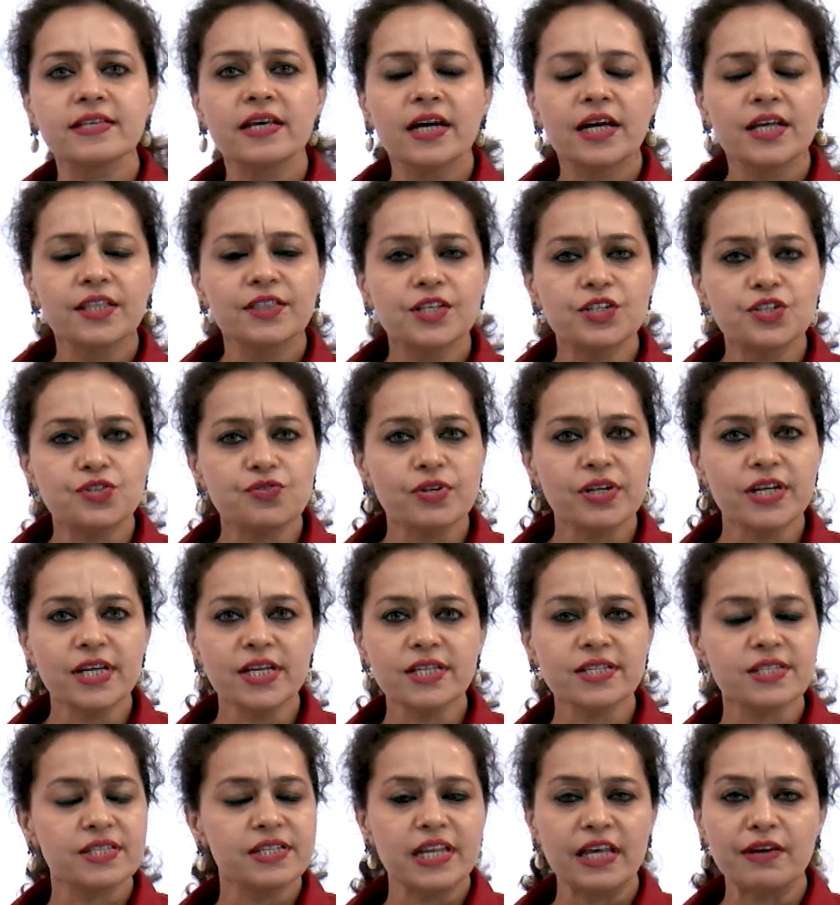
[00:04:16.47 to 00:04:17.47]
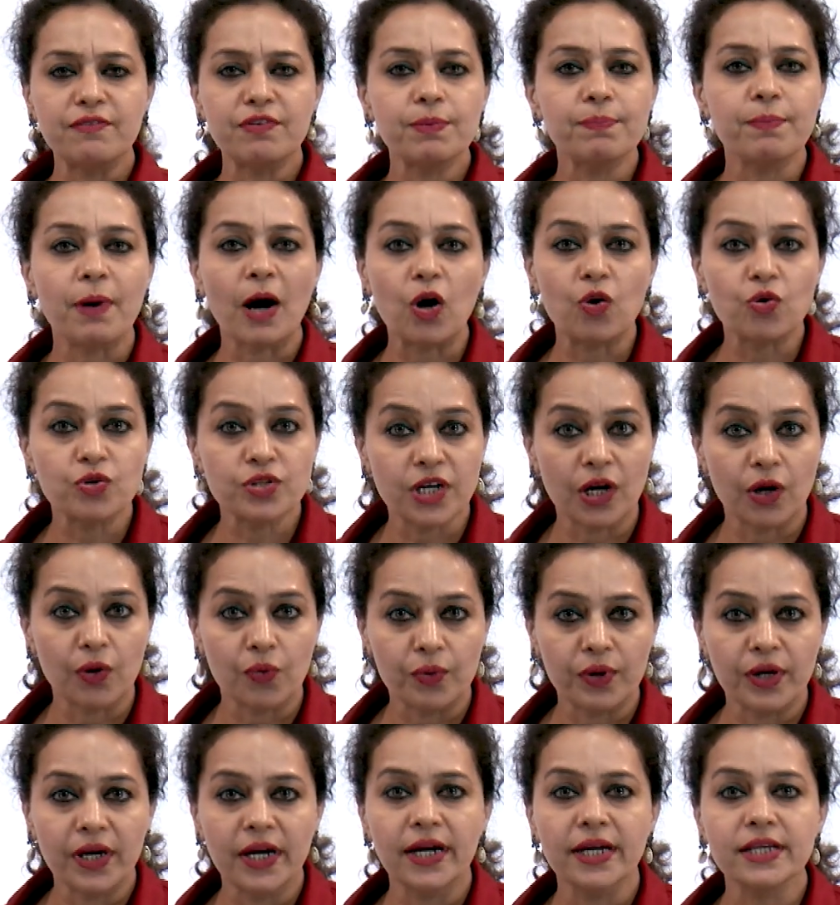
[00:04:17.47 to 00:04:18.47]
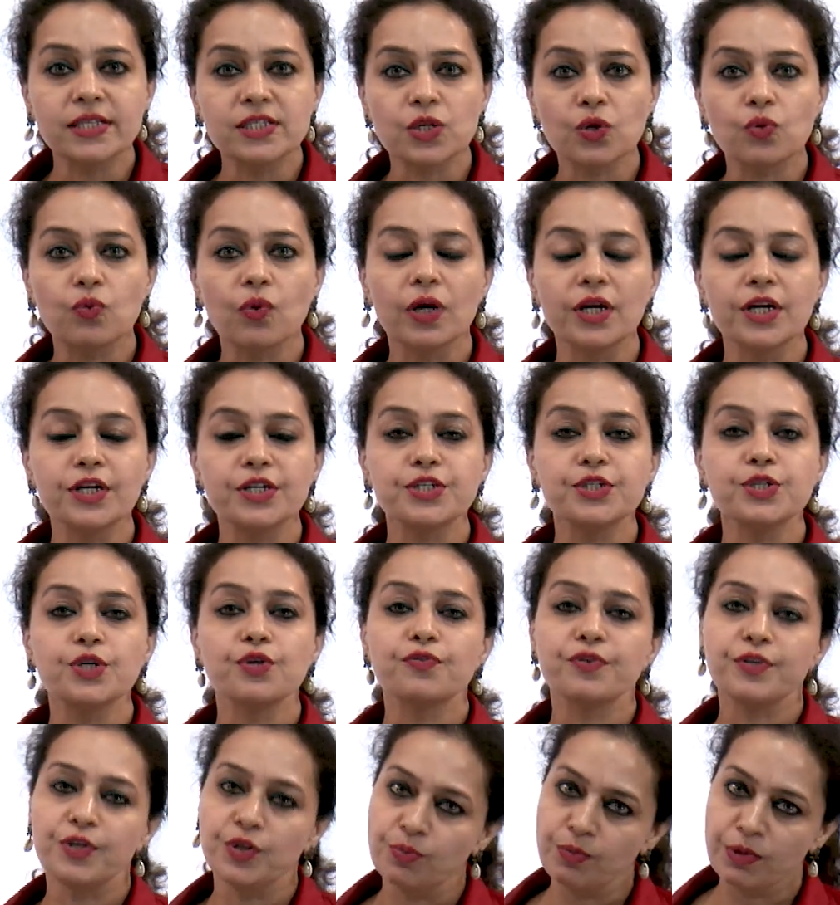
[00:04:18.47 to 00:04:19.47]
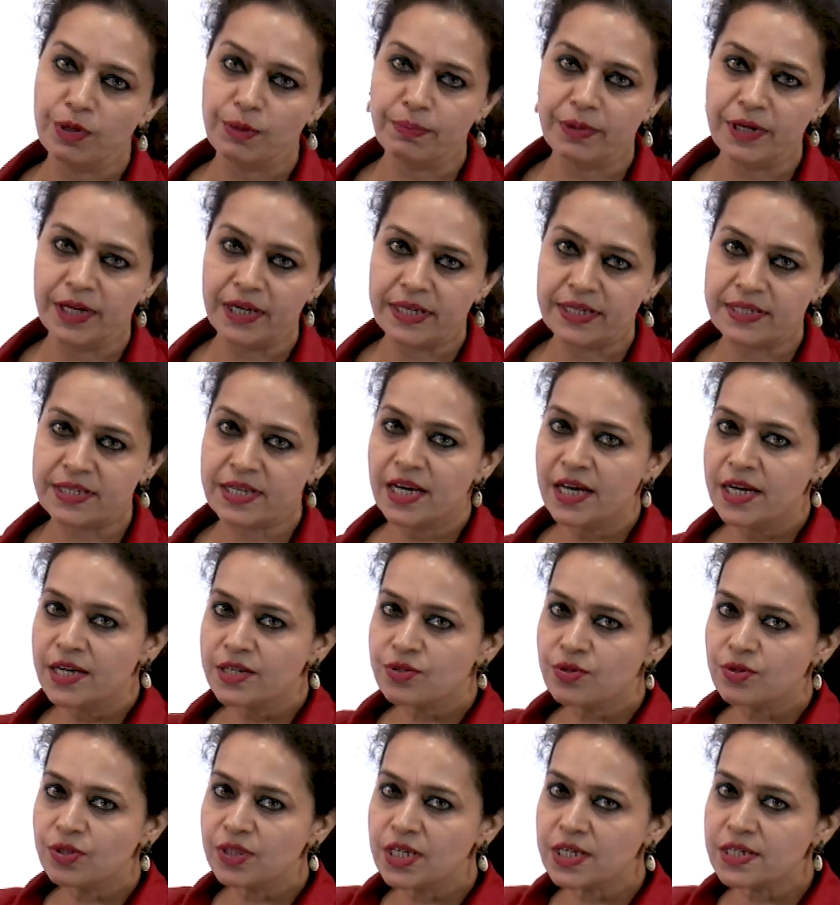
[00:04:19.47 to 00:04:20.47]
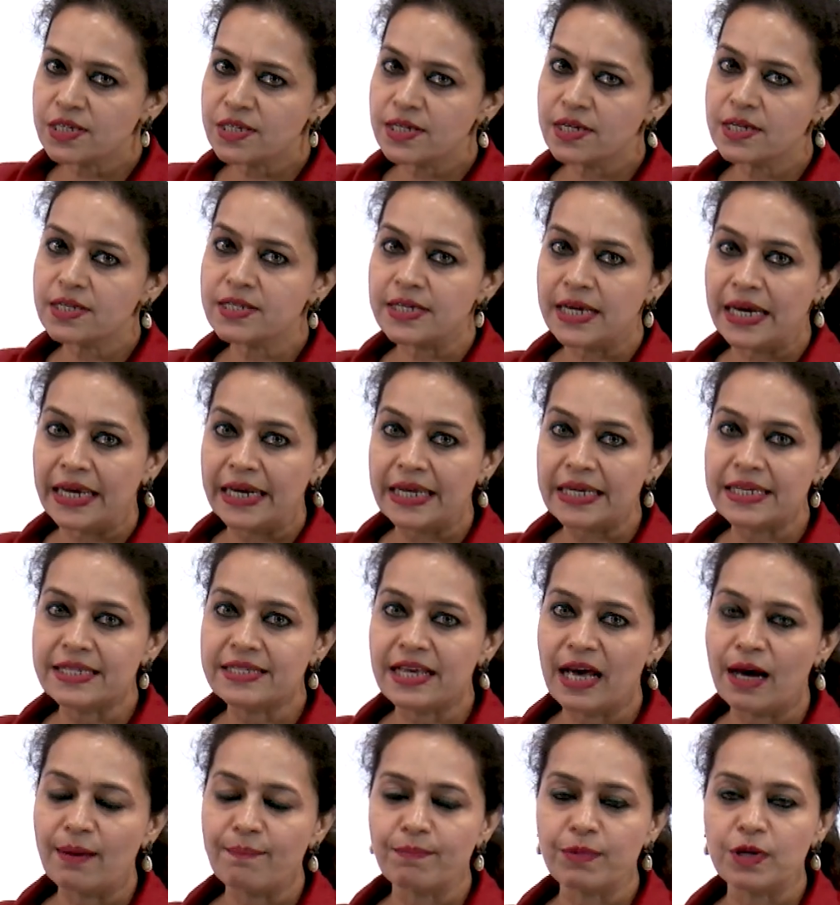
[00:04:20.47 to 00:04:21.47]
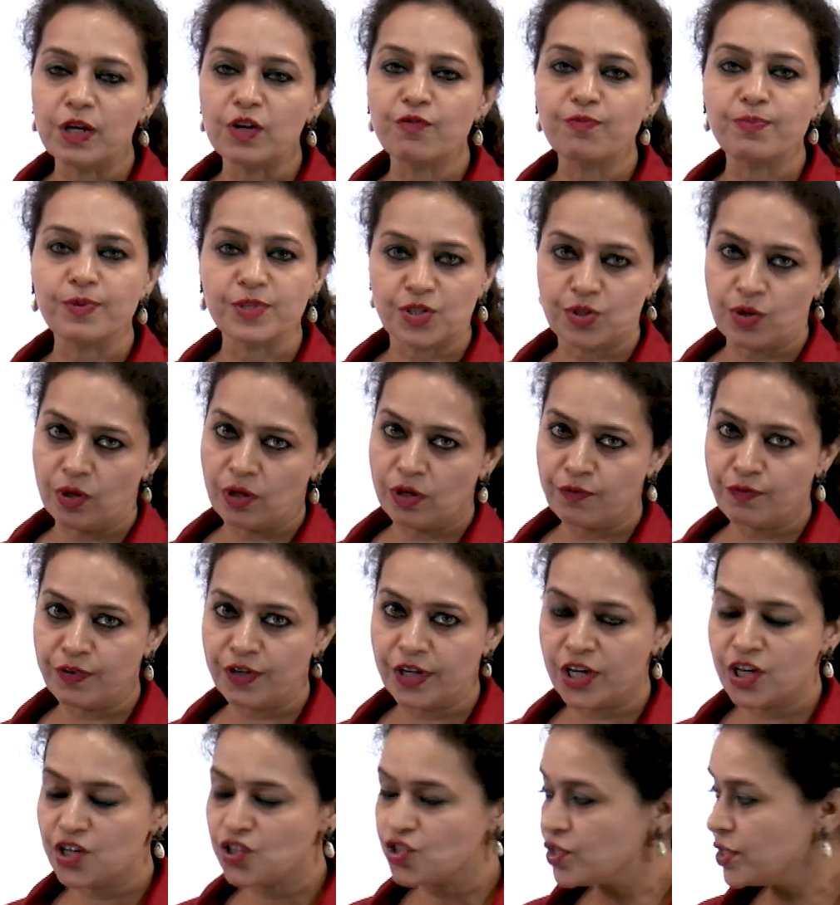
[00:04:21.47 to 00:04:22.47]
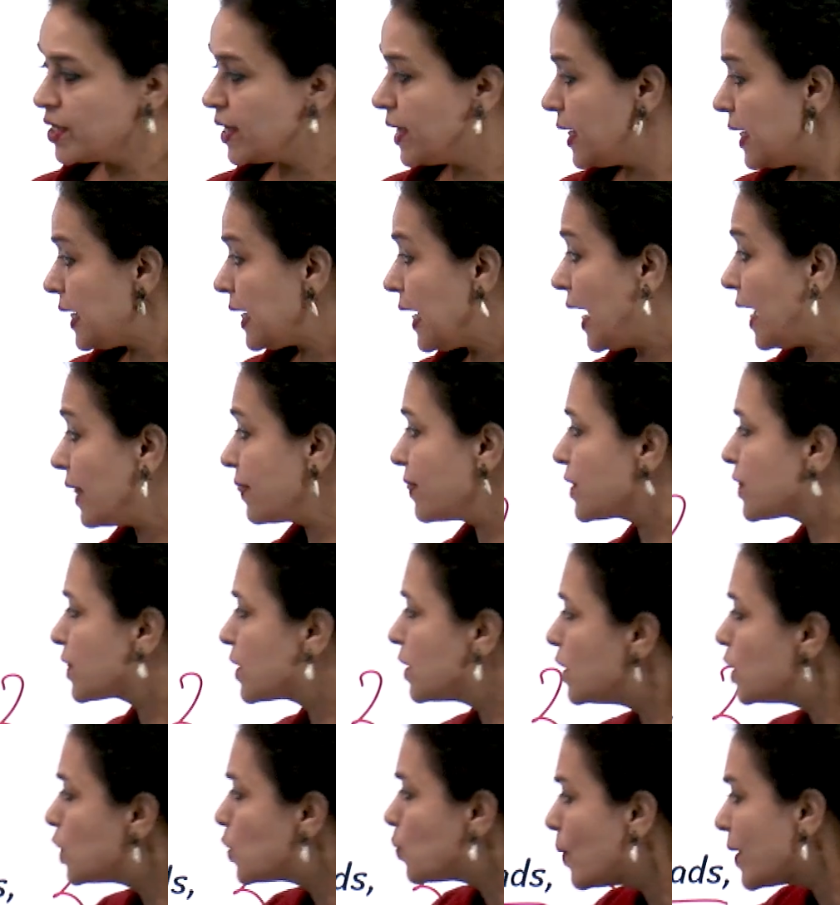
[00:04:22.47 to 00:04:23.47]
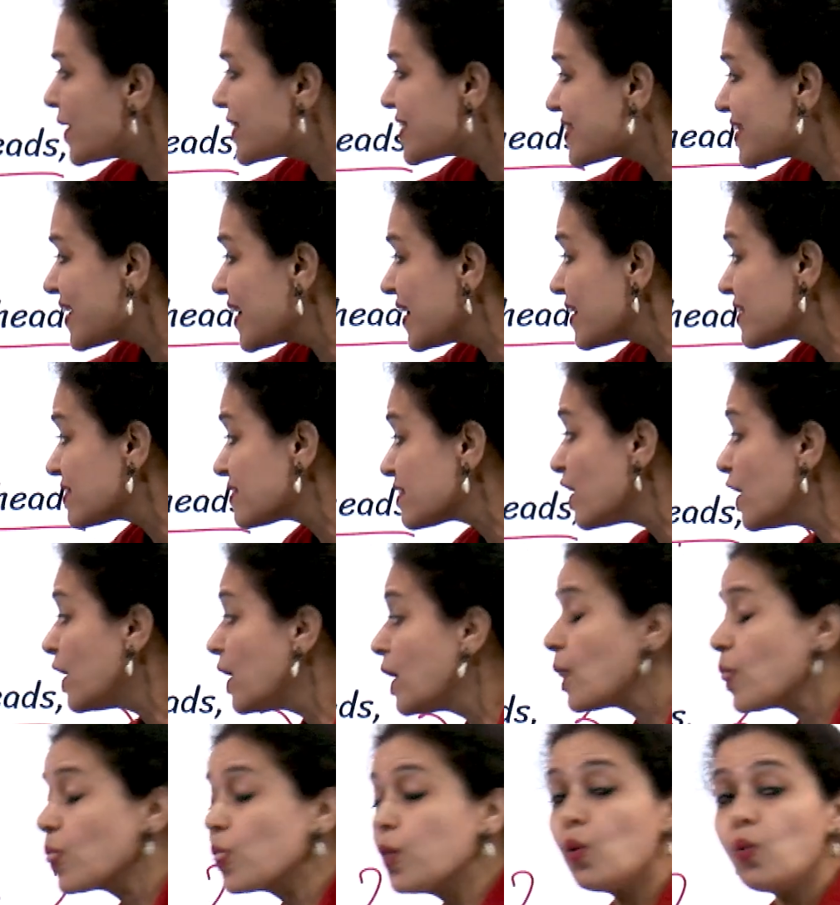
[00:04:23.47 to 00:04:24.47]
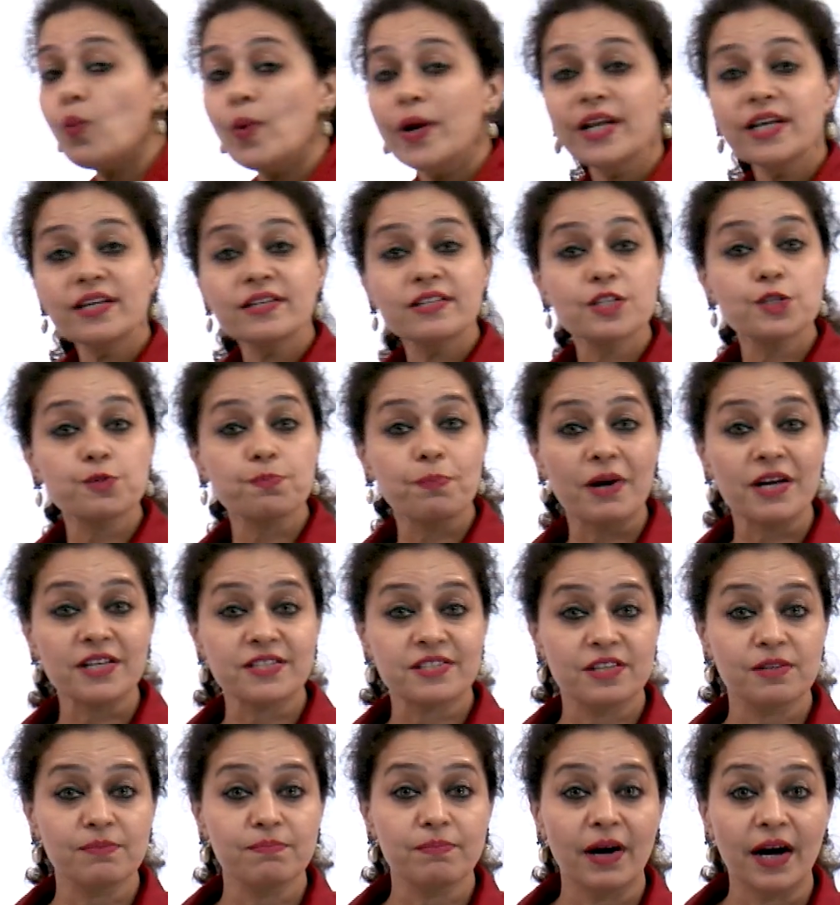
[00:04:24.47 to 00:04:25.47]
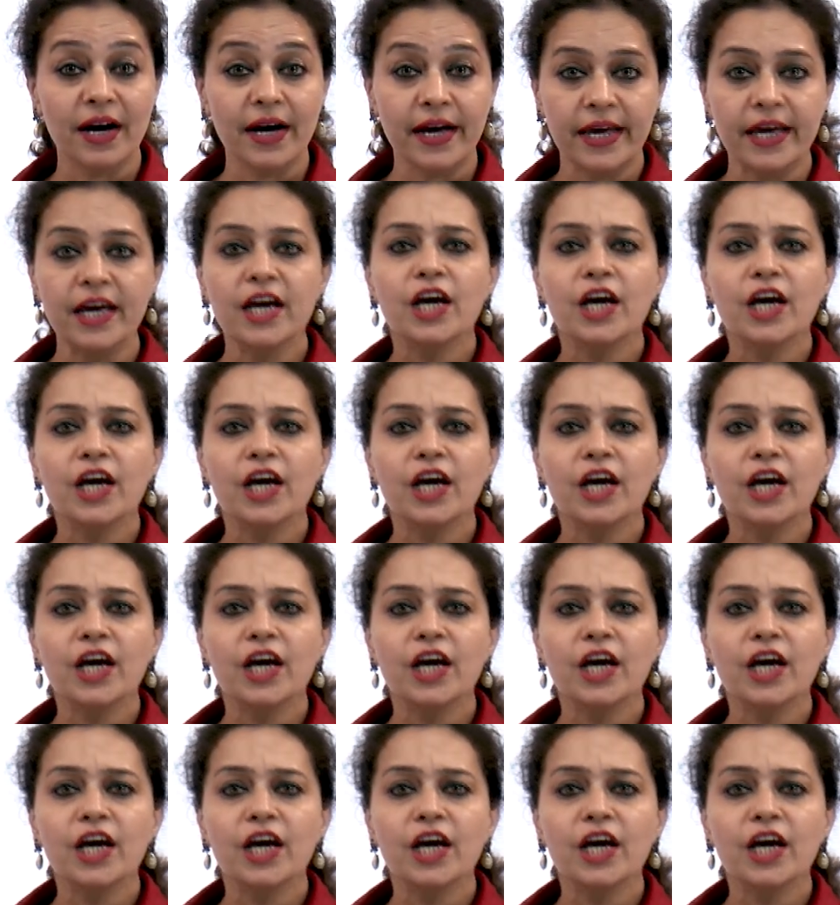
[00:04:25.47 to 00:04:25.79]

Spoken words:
The trees never bow down. It's a quality of human beings. So this is an example of personification here. And the third one says, the wind is passing by.